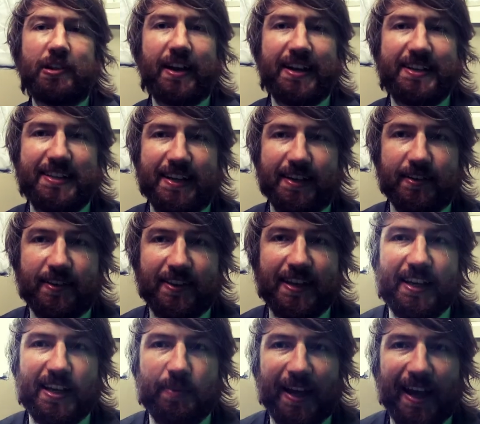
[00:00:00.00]
lighting,
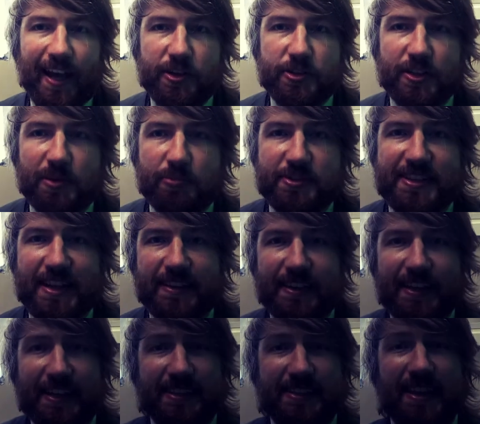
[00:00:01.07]
thinking about how you're going to present
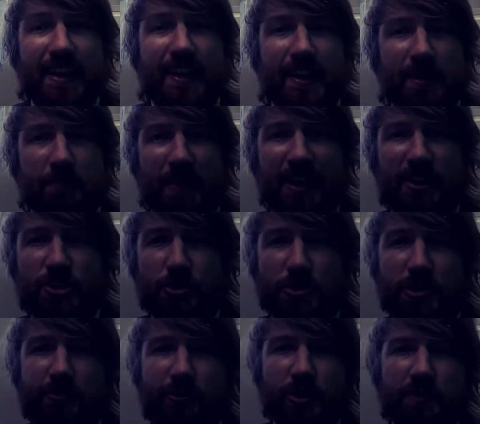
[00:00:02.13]
things, making sure
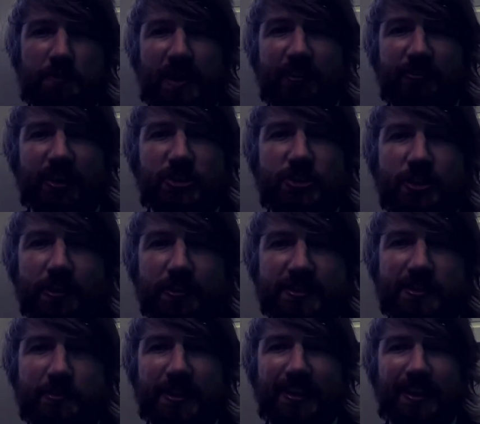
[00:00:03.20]
you've got the perfect
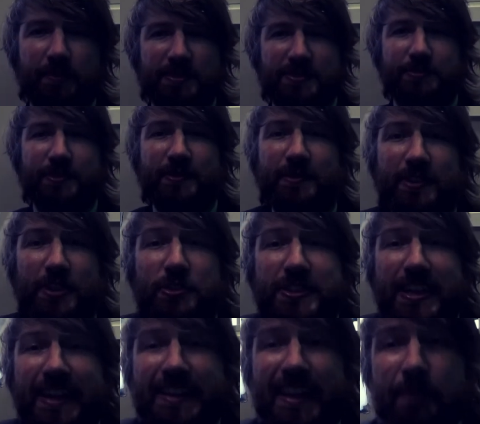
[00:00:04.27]
shots. And it comes from you
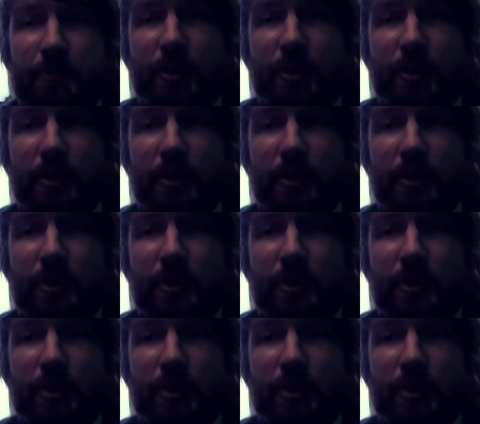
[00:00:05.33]
taking that